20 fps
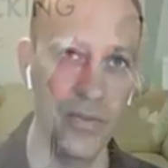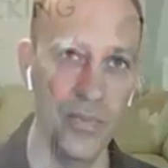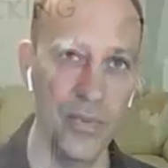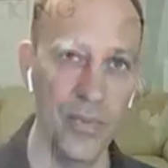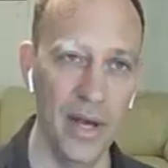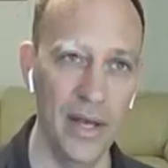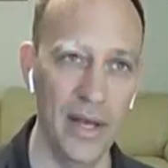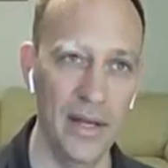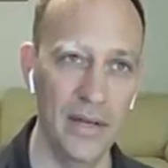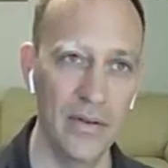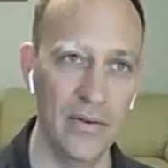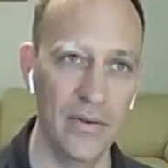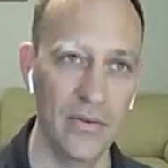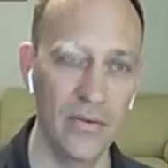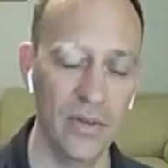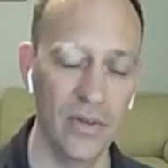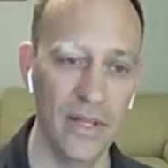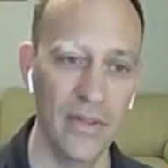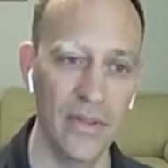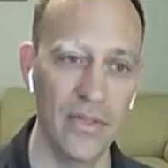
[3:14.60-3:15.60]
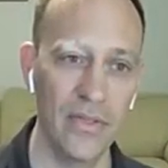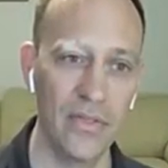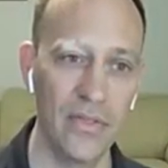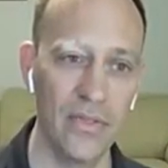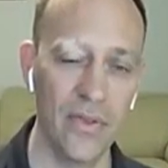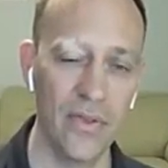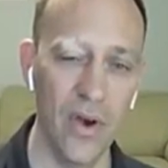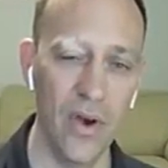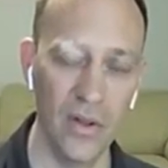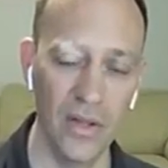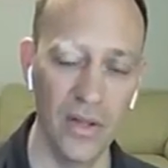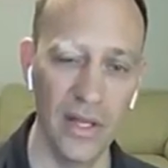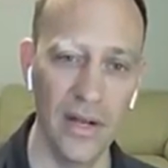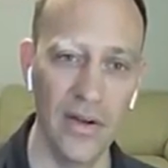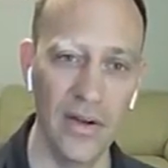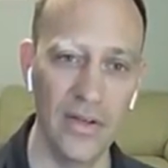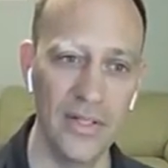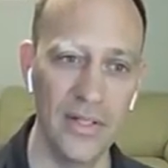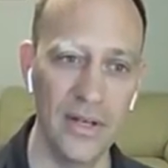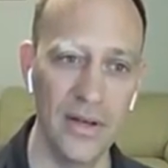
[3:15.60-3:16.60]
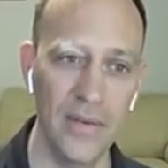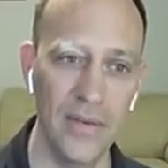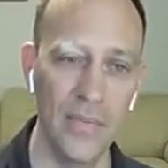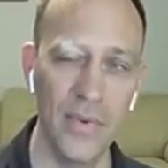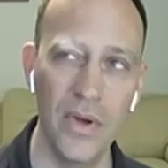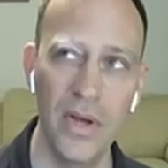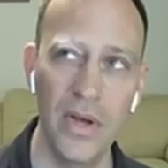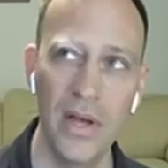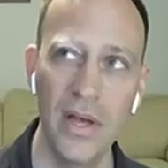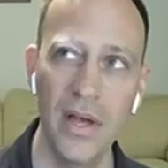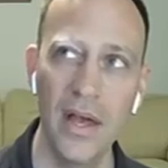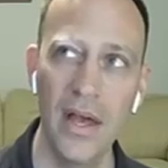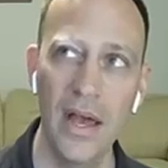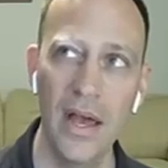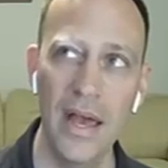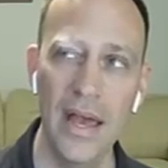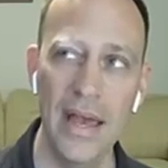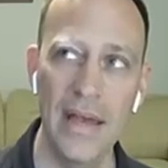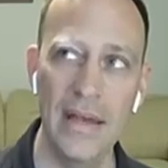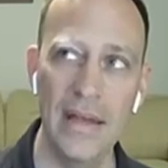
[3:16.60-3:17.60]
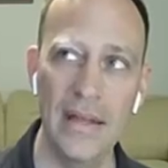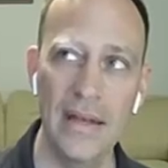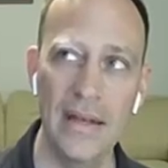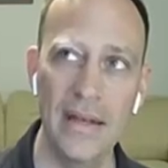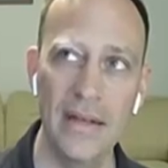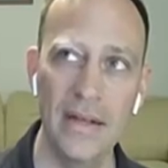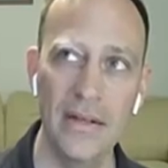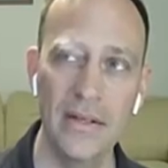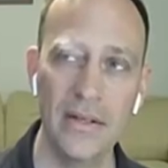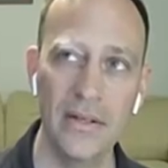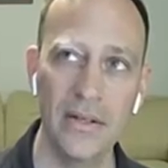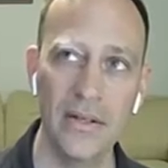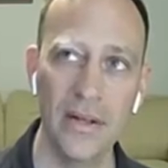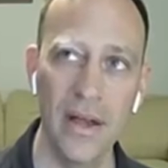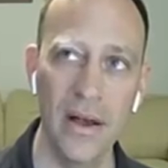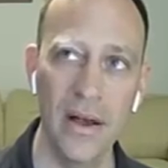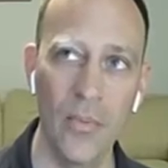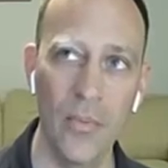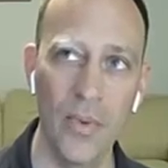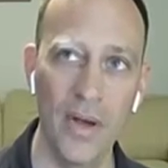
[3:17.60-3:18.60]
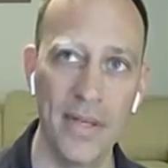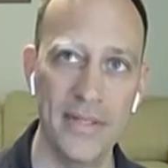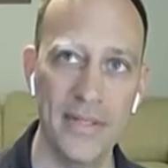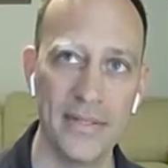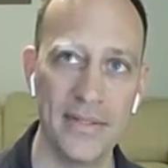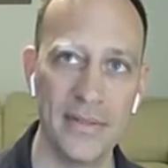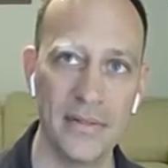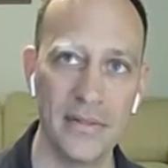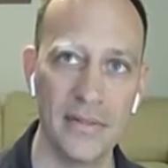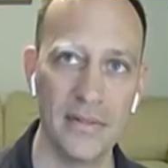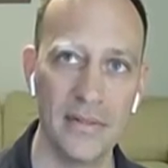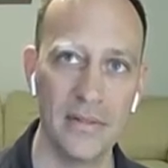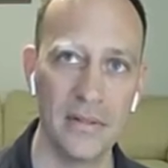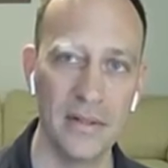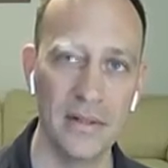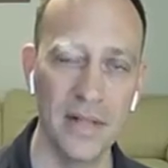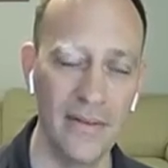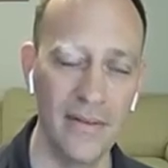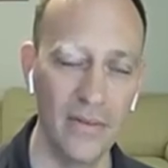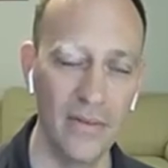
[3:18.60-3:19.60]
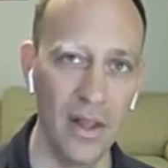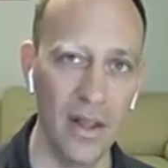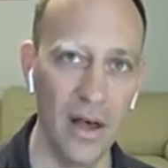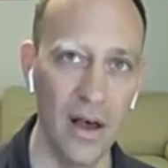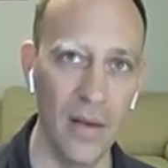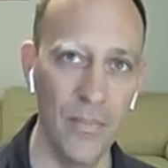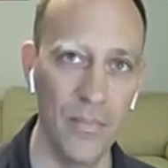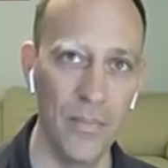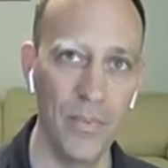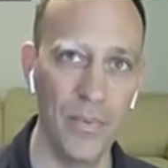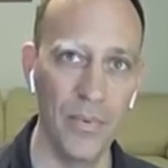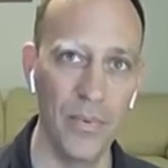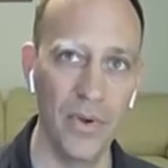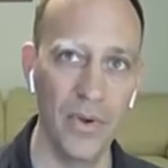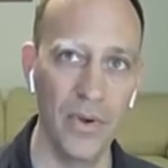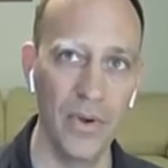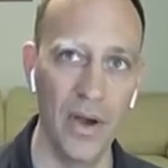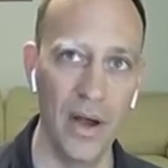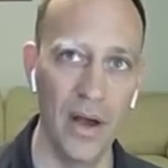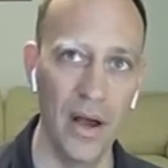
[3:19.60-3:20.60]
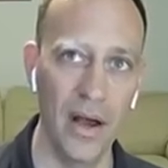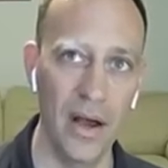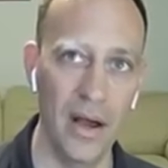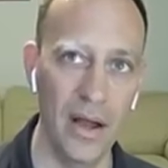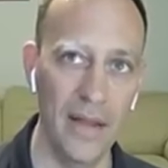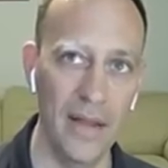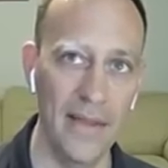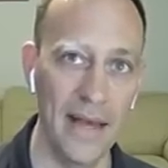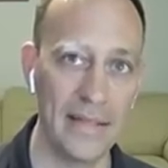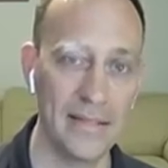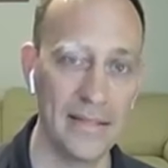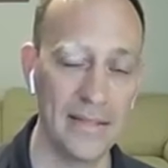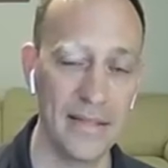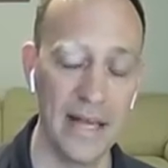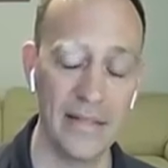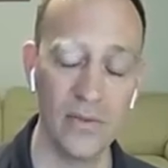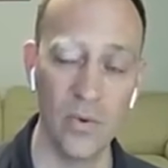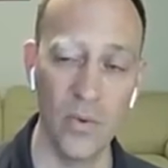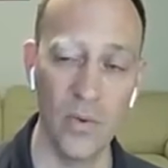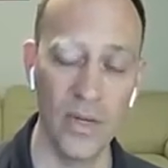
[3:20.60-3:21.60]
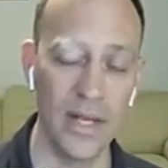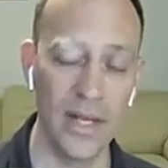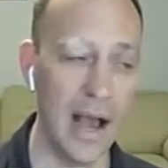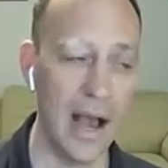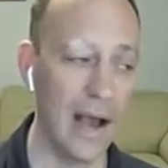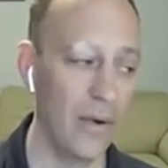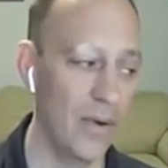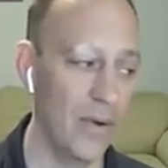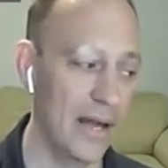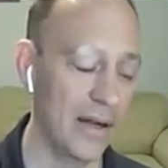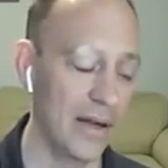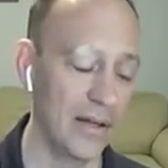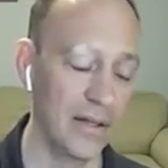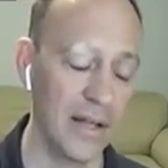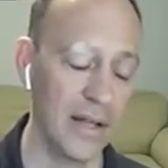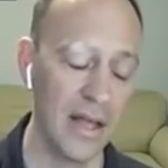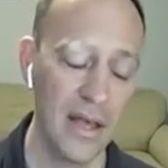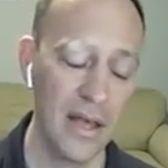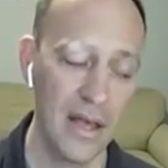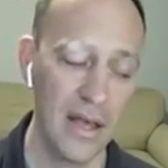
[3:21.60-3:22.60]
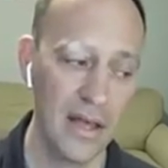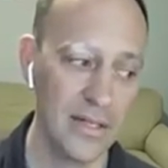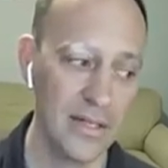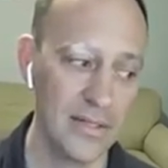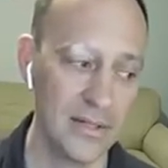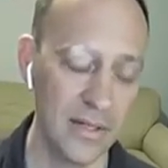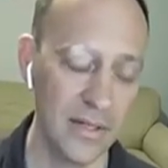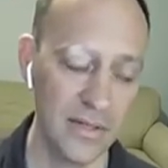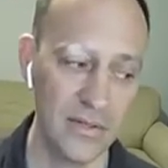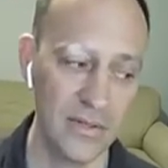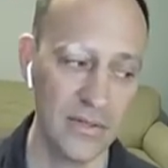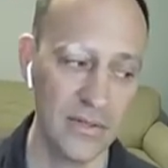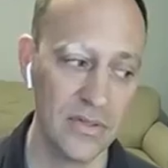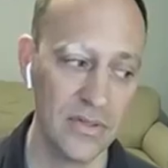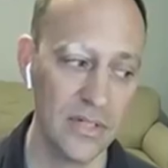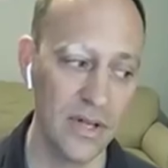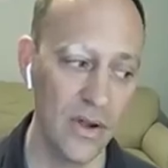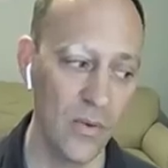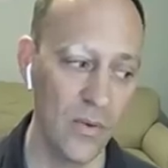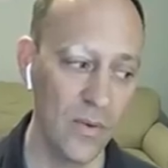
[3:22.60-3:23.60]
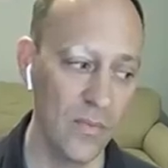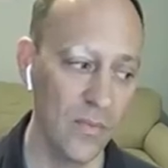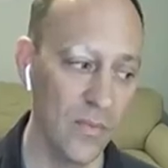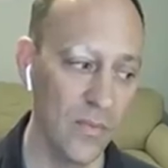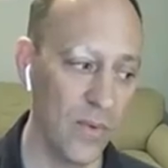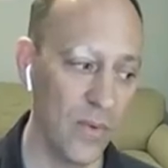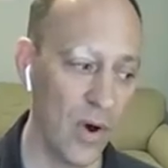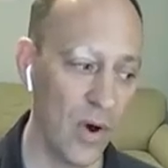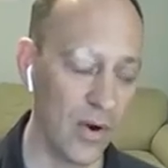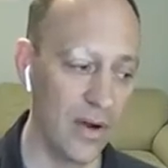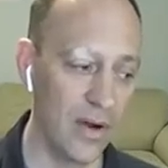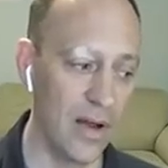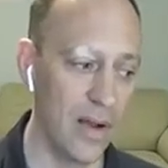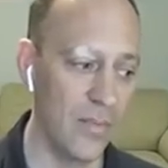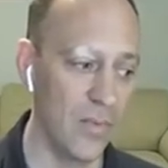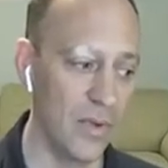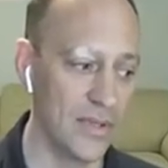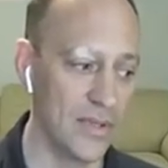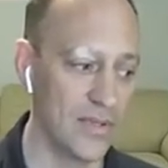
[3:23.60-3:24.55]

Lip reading: but really thought leadership and could help us level up. And that's what we got. We had we partnered up with